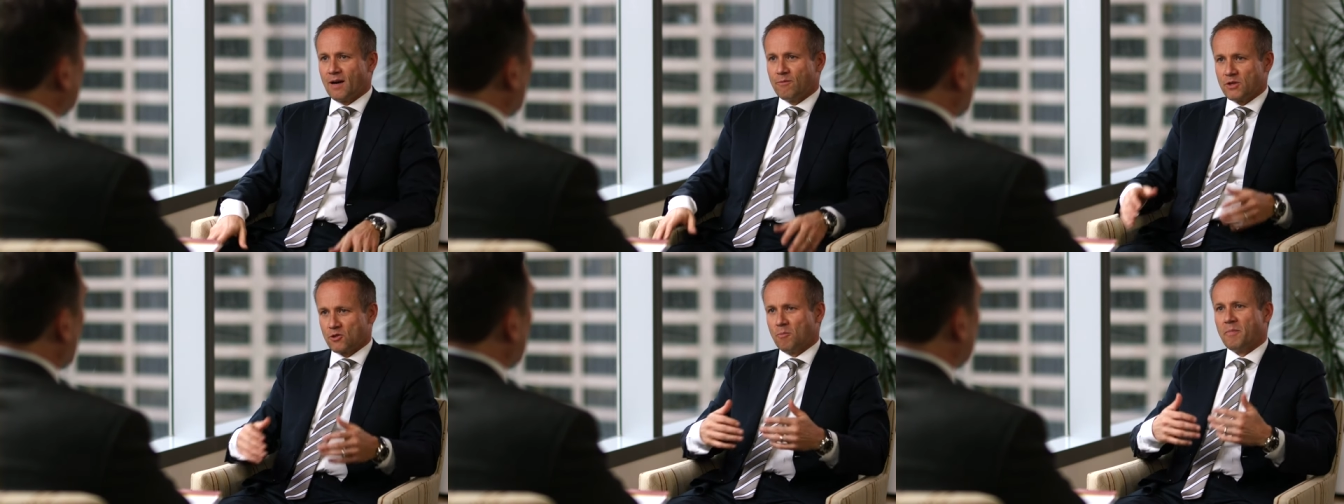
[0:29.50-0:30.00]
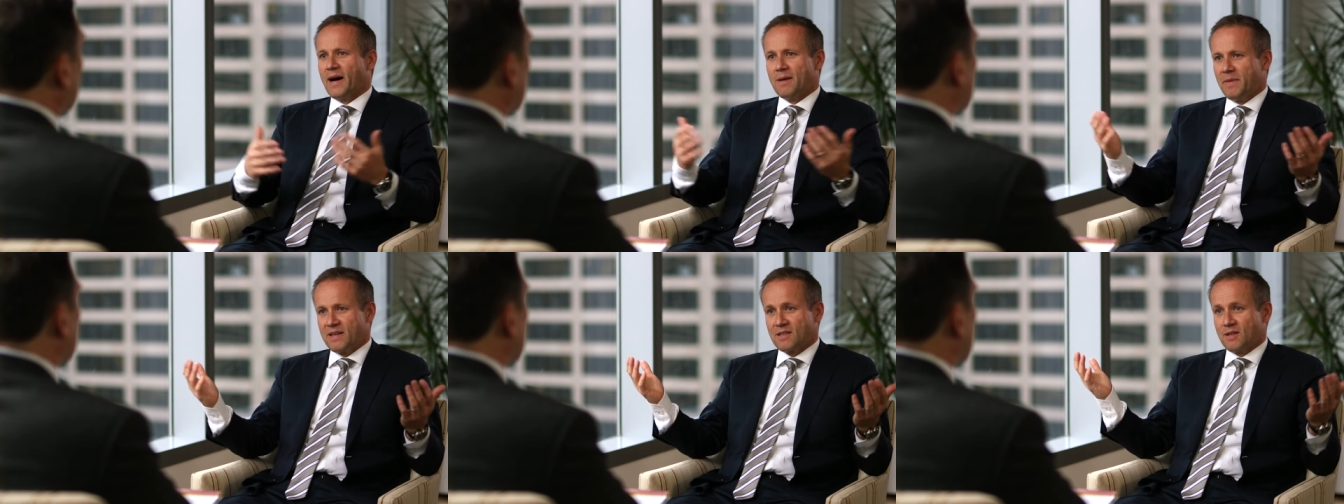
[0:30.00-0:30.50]
which
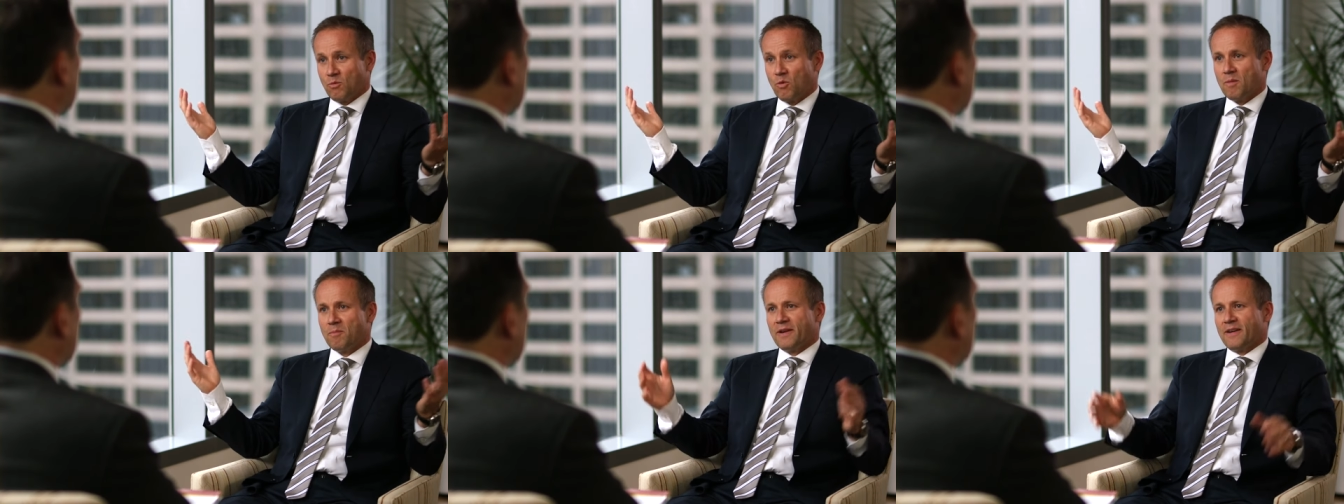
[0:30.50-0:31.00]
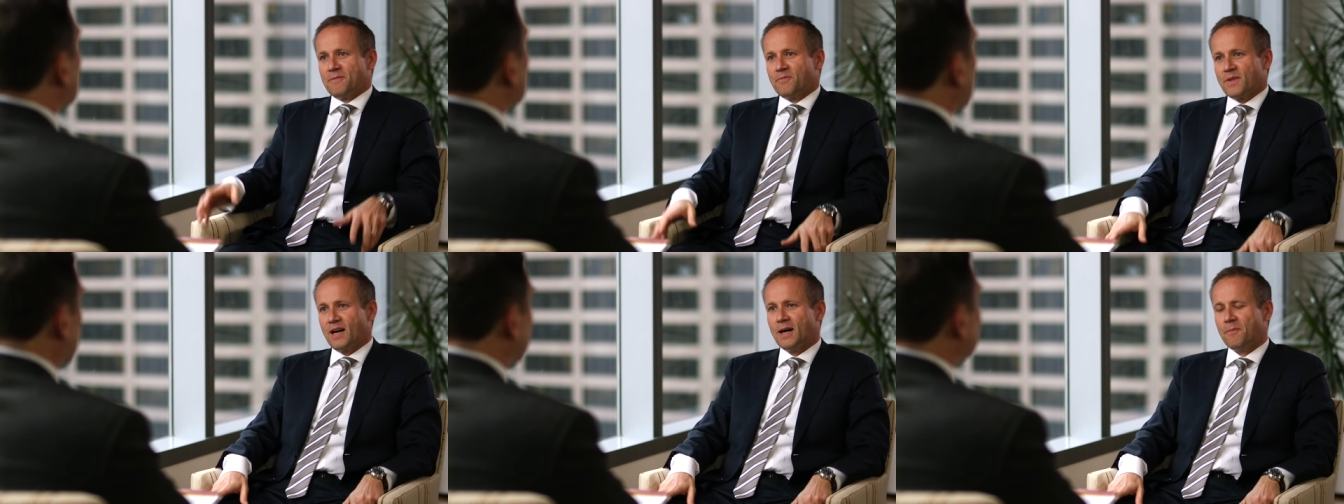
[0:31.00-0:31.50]
combined makes a number one player.
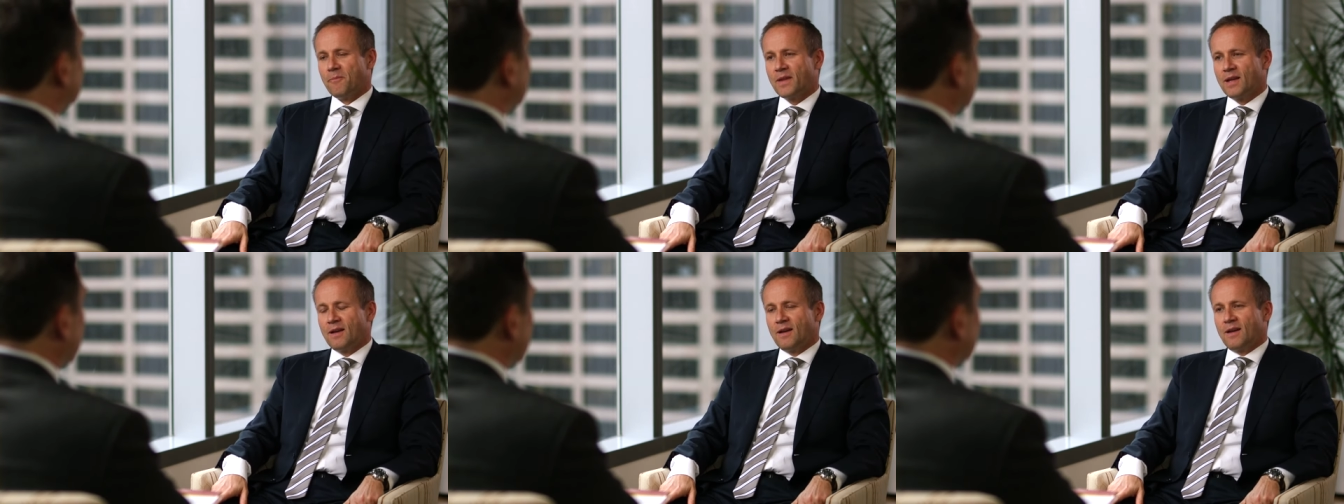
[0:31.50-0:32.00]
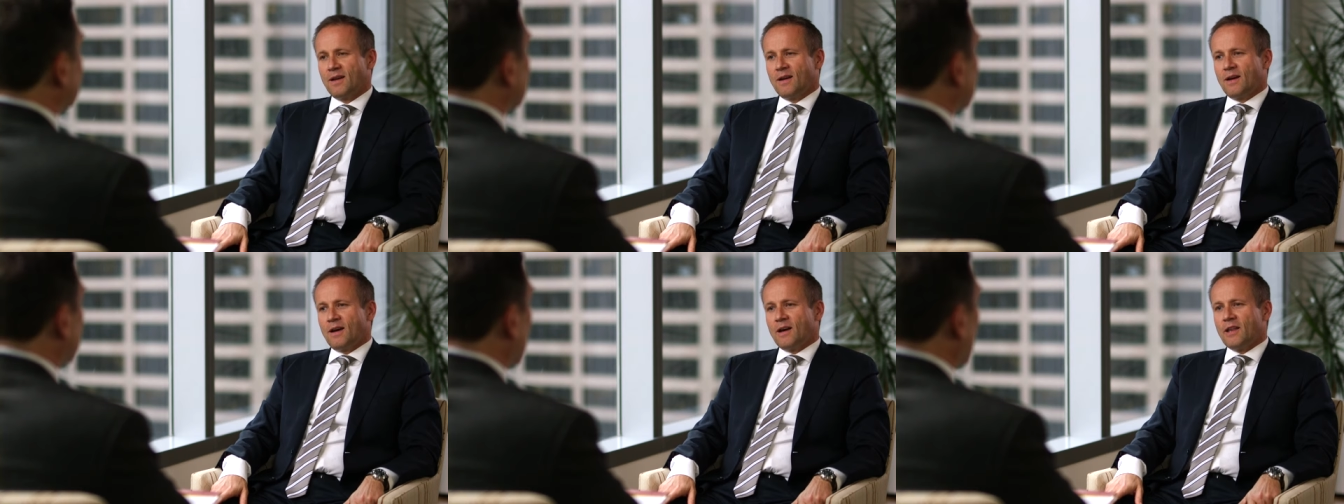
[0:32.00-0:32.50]

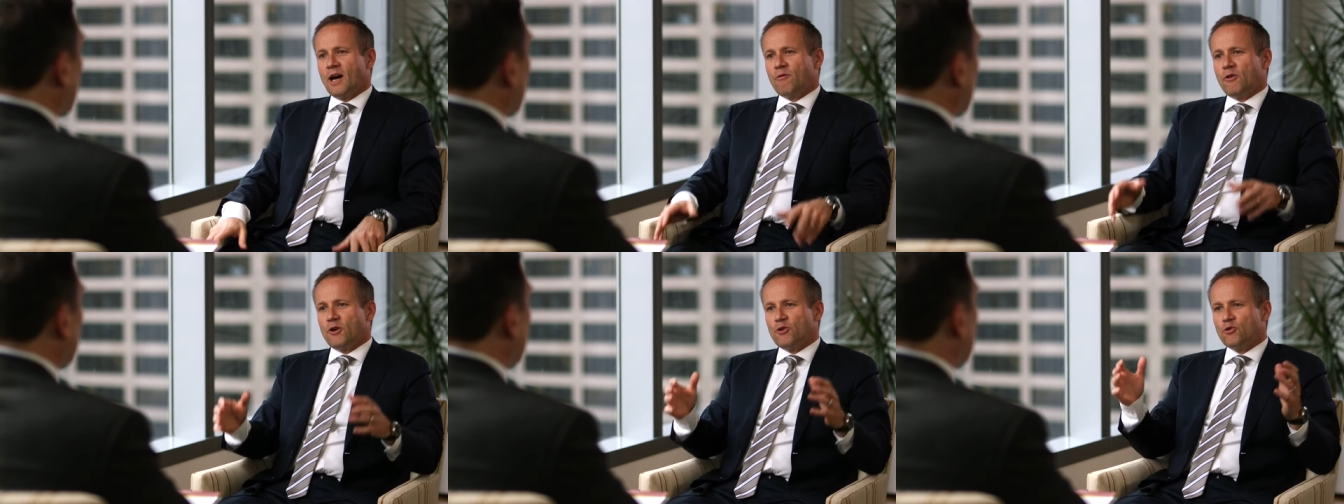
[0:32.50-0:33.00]
Now, the